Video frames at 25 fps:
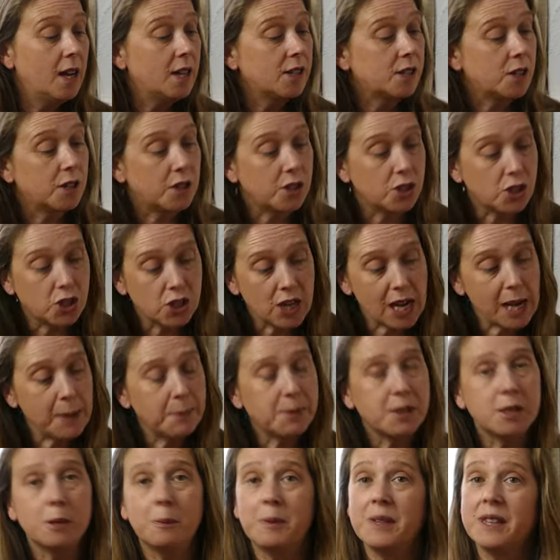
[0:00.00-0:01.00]
So the
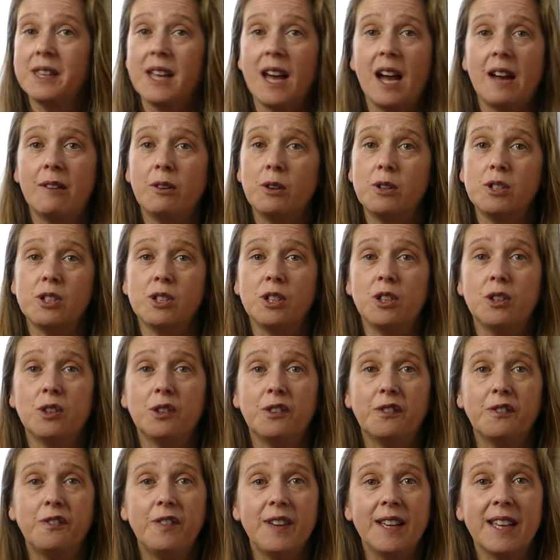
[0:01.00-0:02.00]
shapes will be there under your
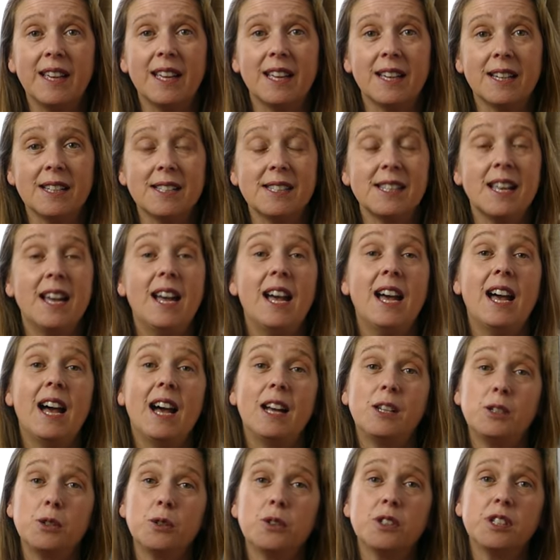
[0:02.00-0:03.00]
fingers,
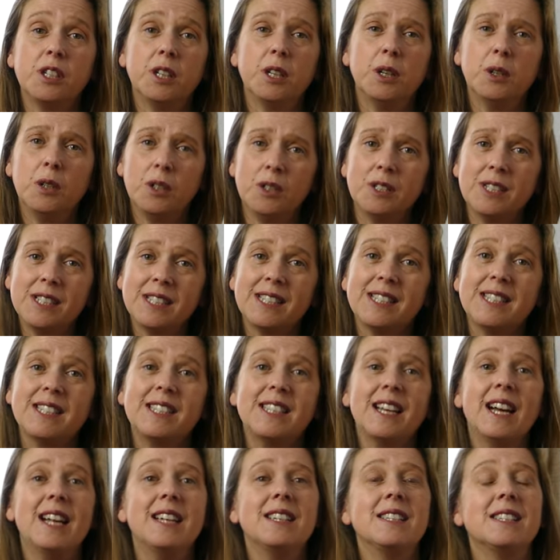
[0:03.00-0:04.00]
and also you'll
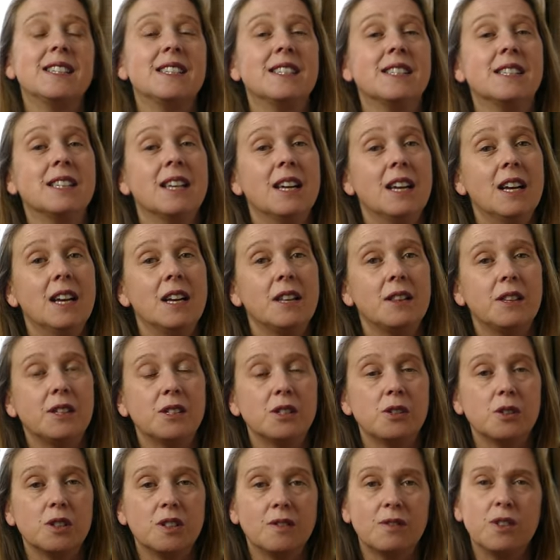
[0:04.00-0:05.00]
understand the
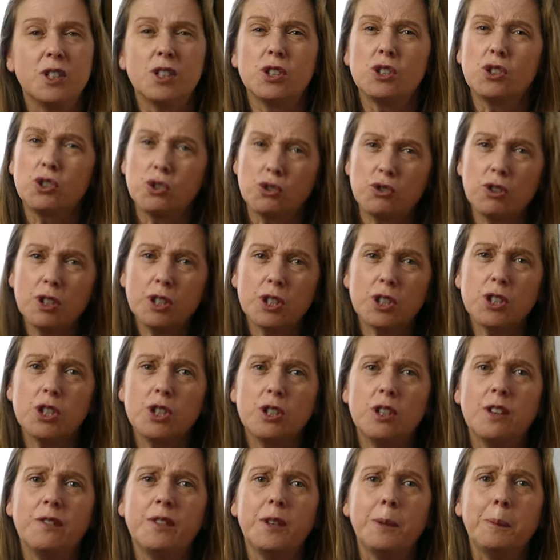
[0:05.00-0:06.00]
sort of the
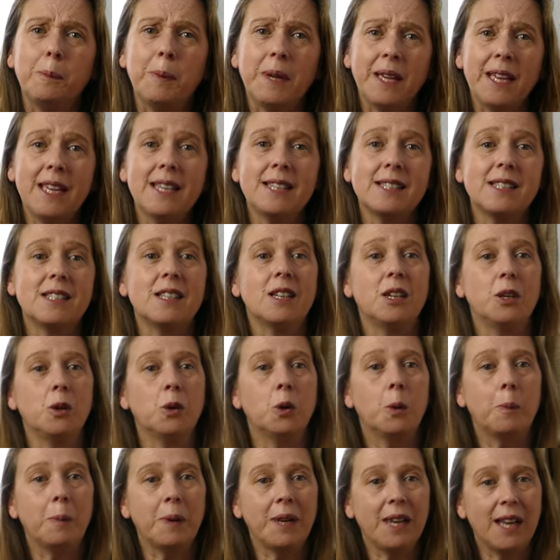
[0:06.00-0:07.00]
structure of the piece that
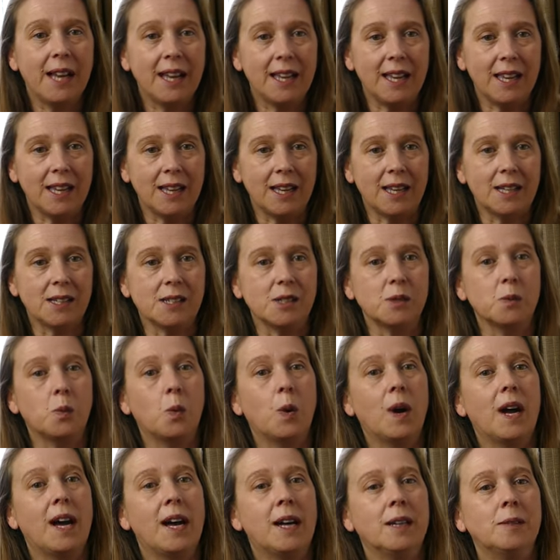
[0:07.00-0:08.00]
you're playing as
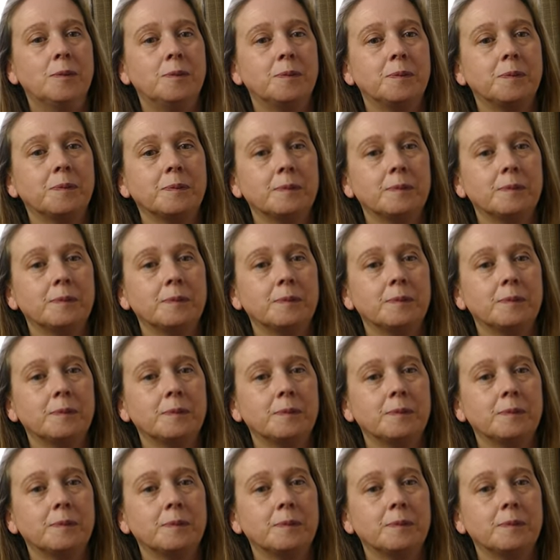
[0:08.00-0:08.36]
well.